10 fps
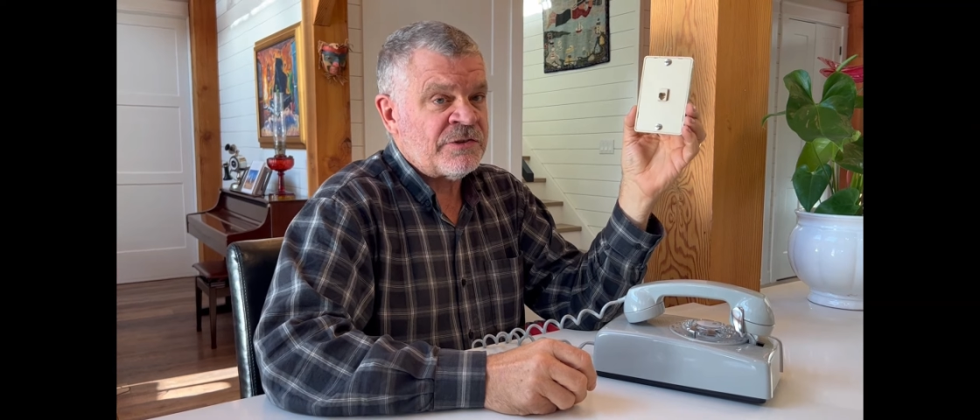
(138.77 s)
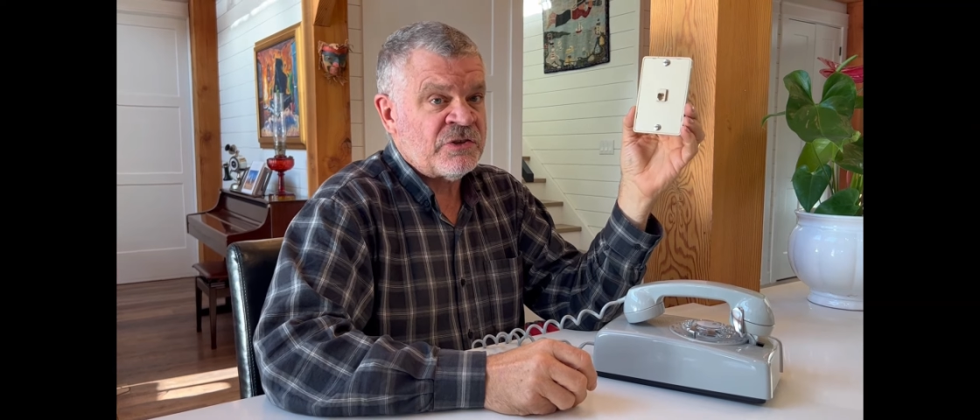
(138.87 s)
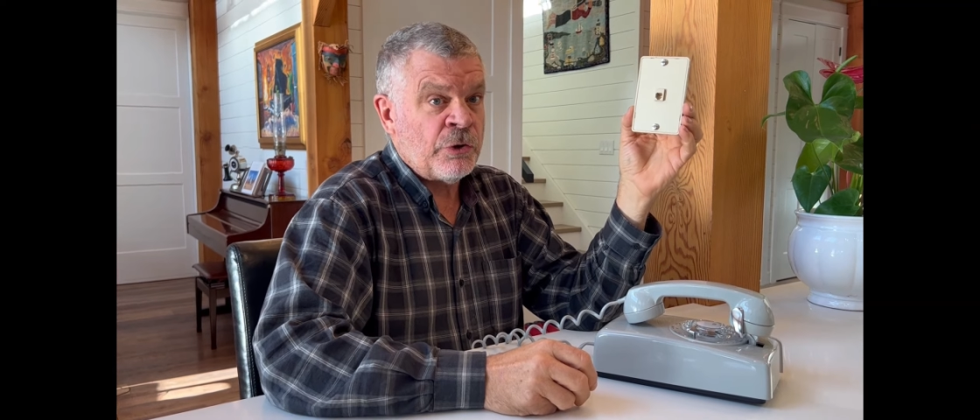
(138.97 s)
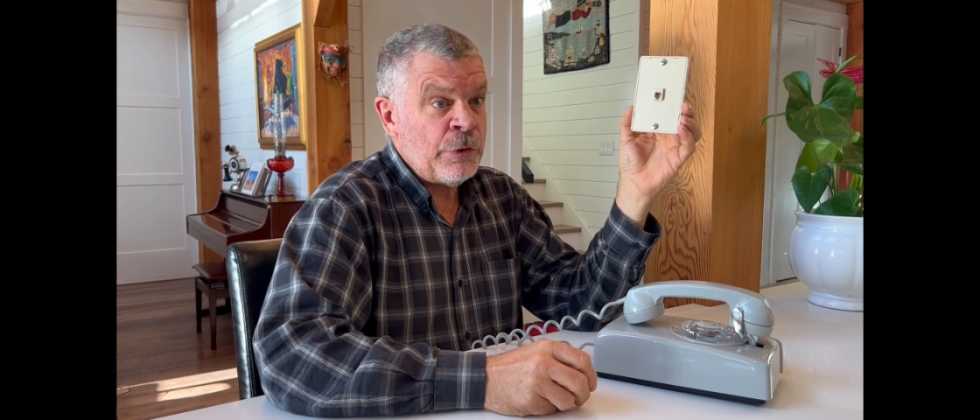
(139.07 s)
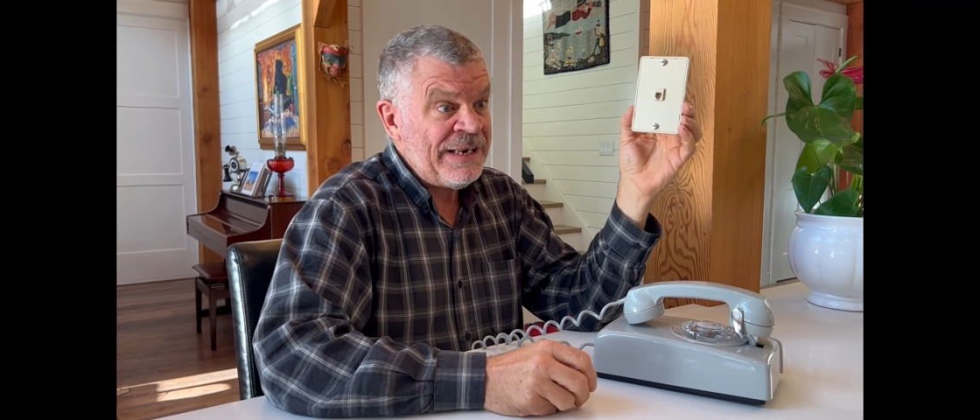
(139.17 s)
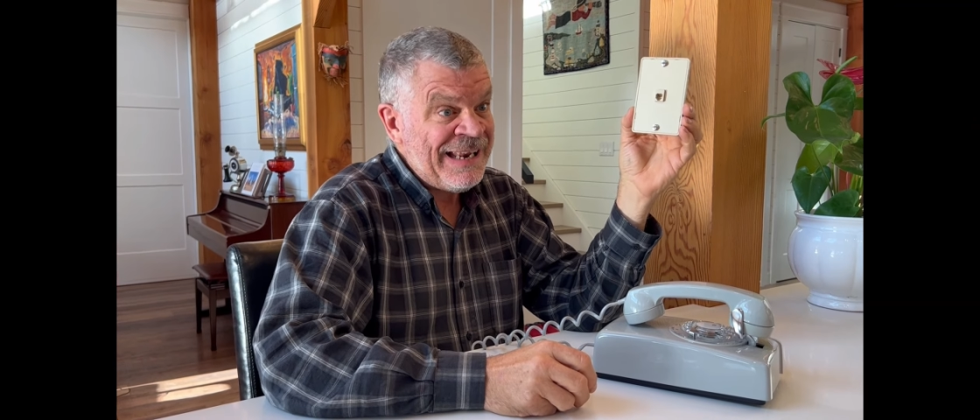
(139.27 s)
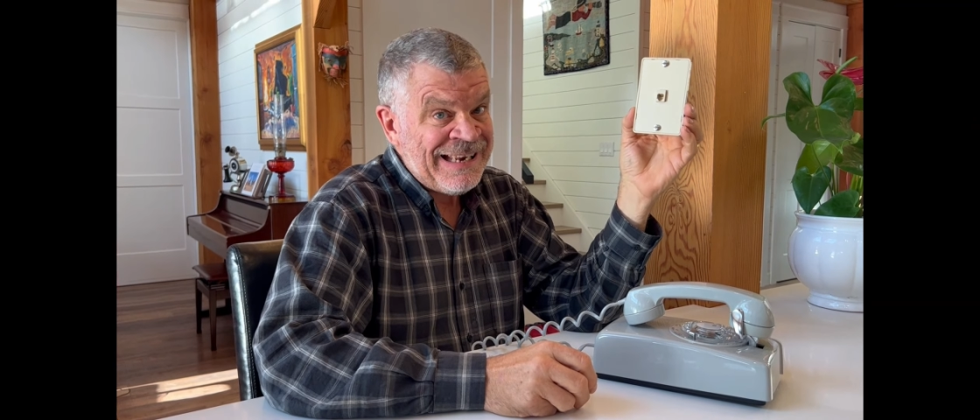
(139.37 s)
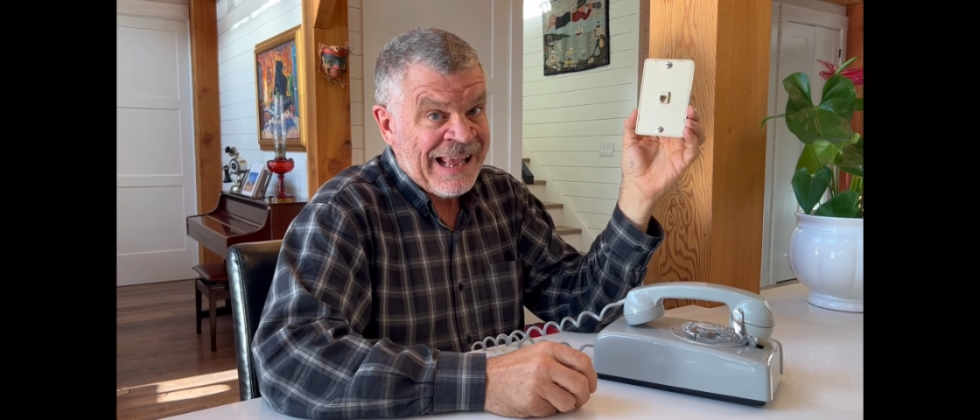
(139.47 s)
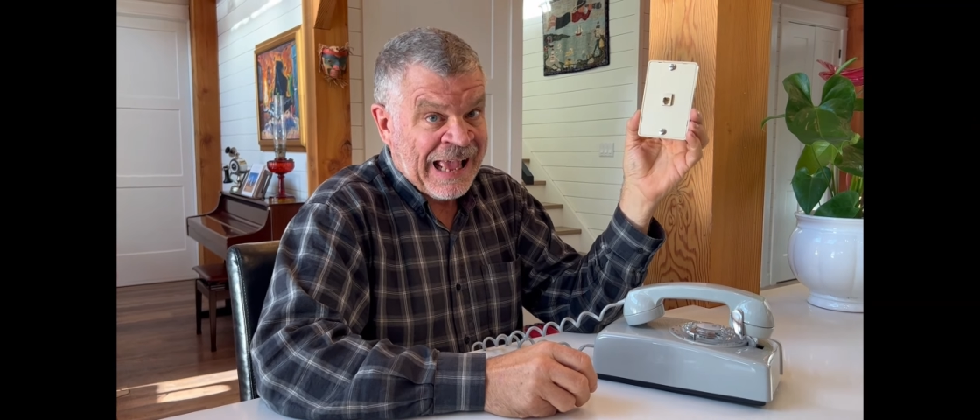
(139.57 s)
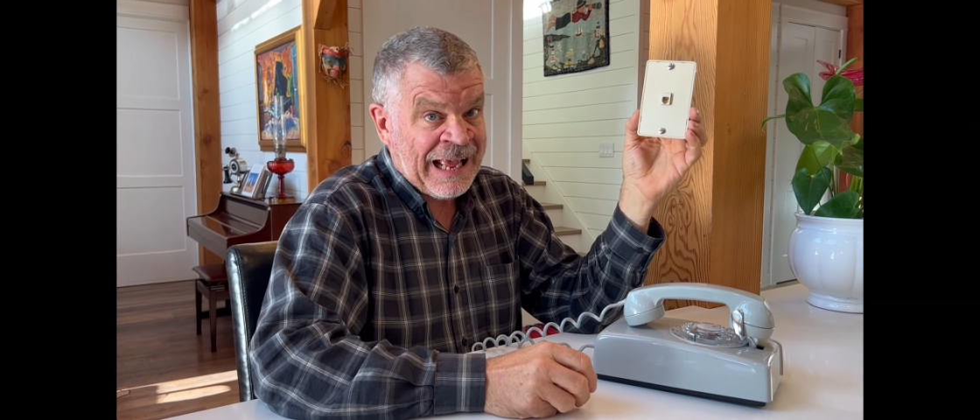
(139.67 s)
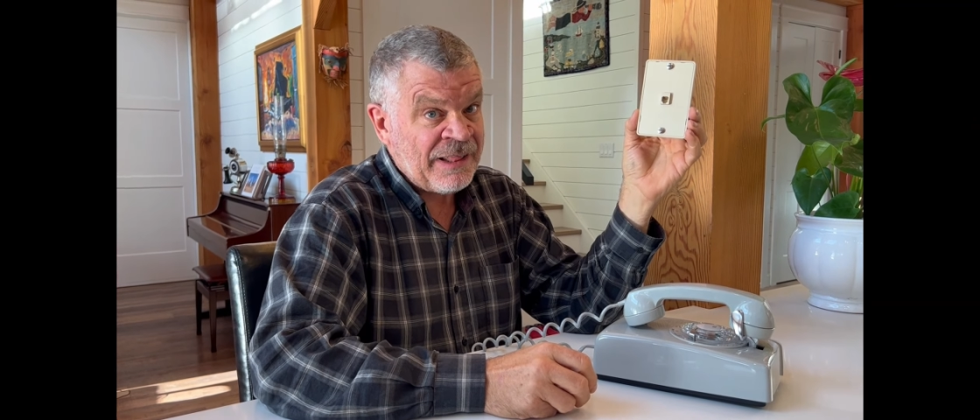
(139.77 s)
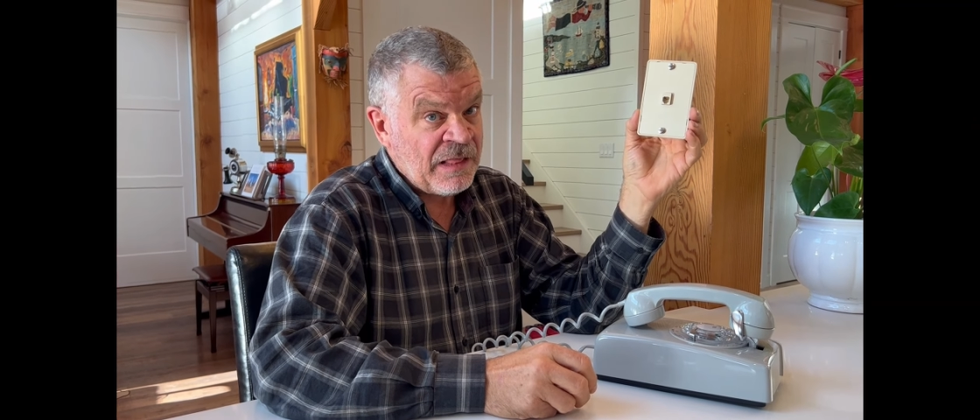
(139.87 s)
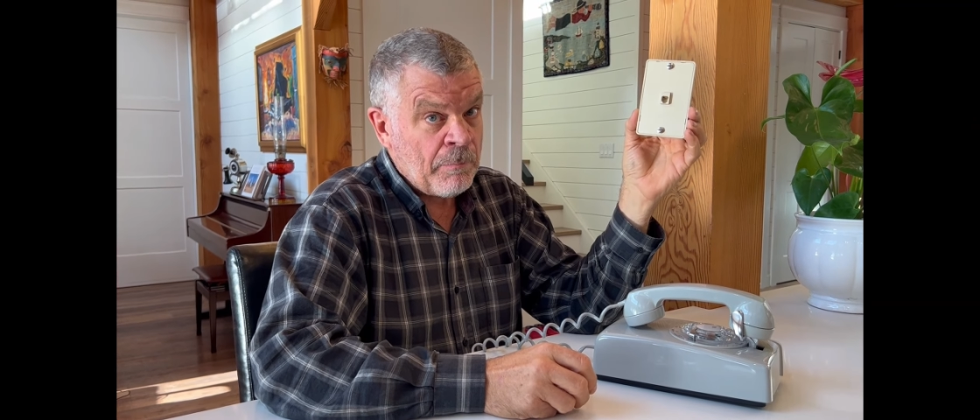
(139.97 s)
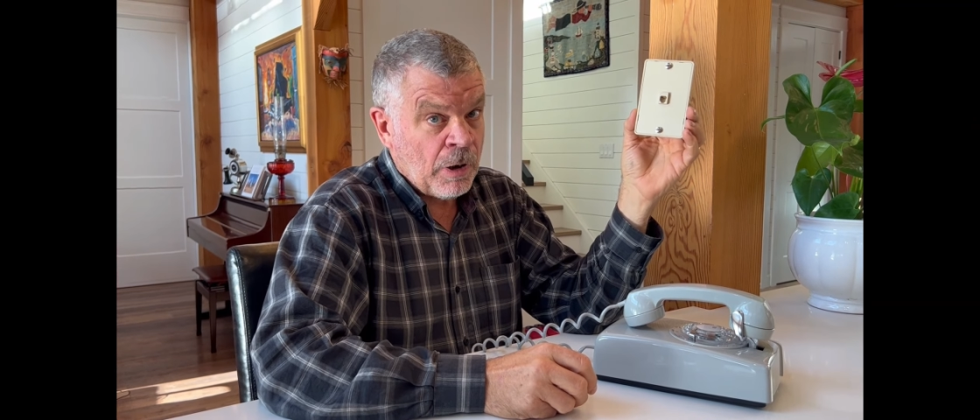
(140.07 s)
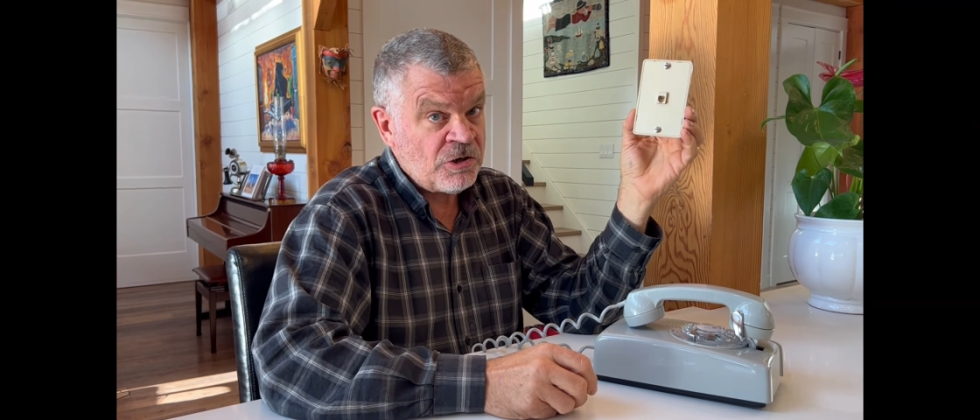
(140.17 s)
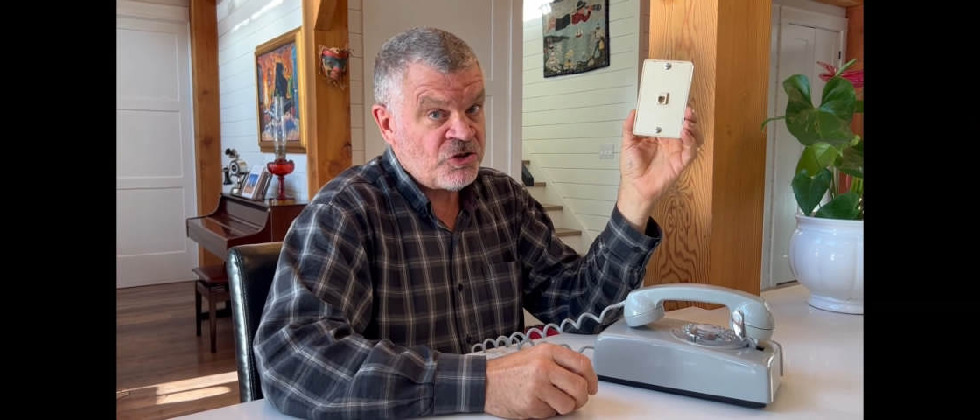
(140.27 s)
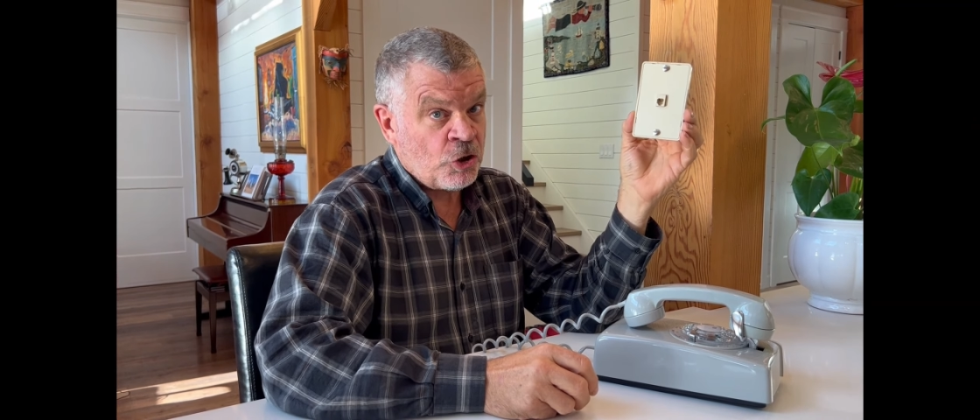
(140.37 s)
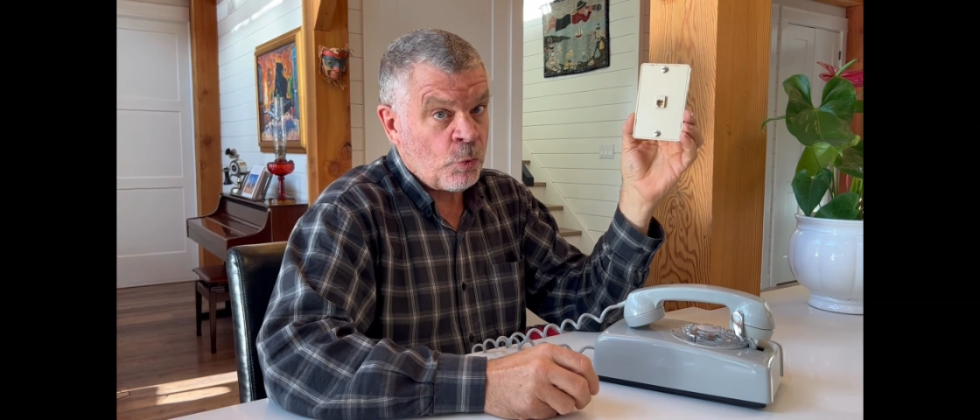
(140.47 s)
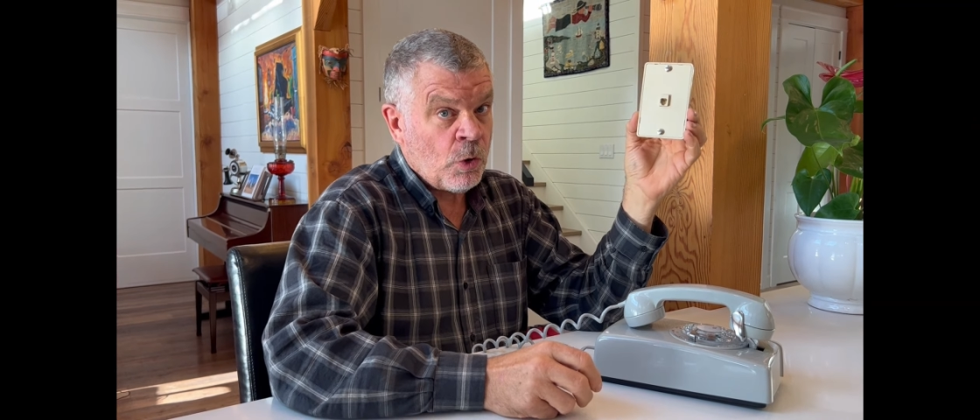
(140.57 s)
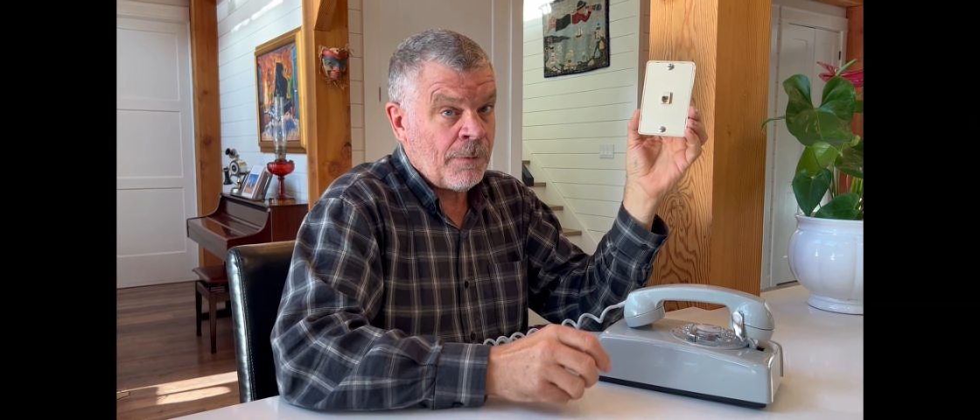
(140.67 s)
So you need to add the
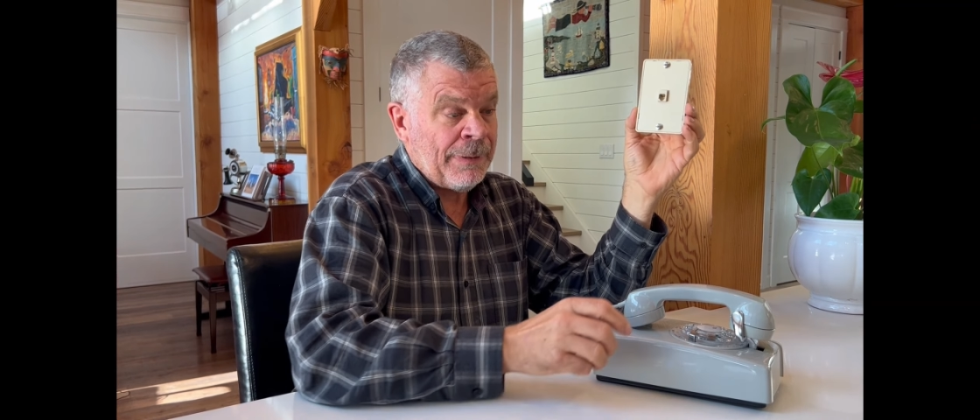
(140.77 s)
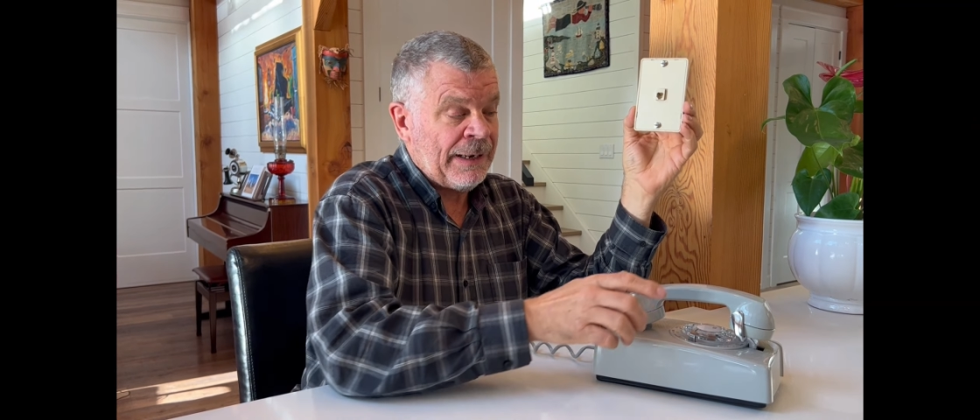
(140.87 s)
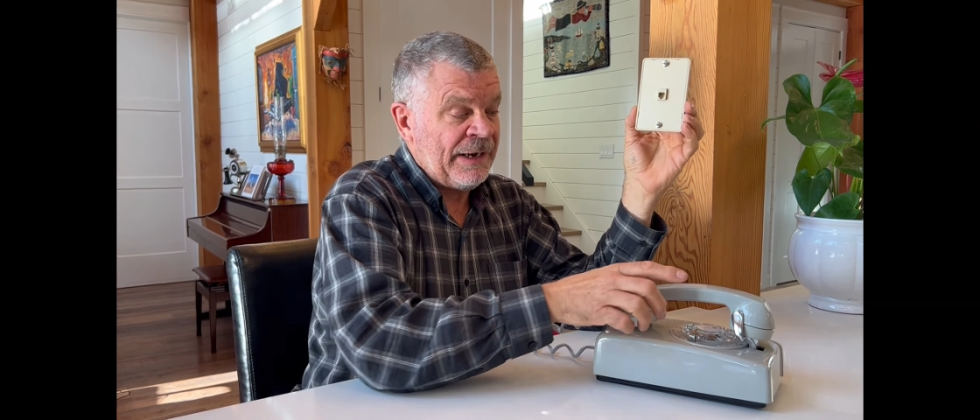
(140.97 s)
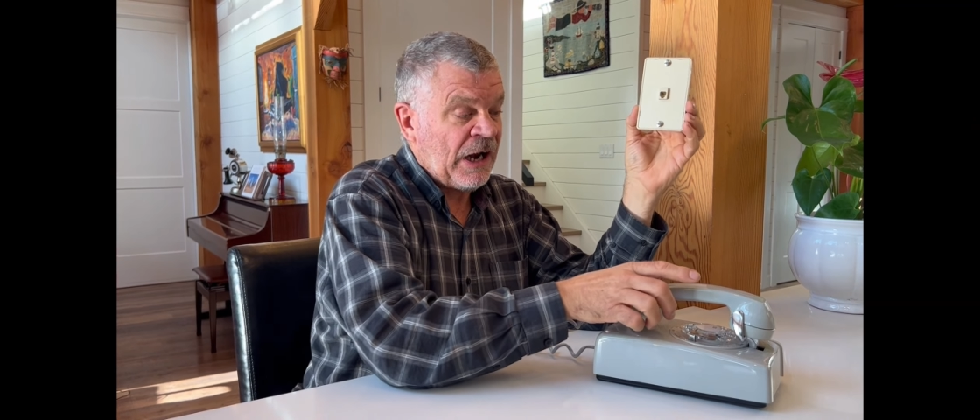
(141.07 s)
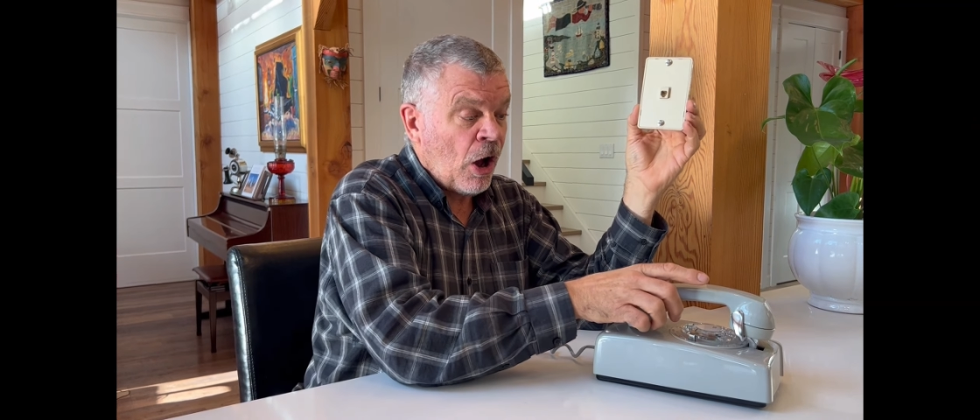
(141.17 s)
modular wall plate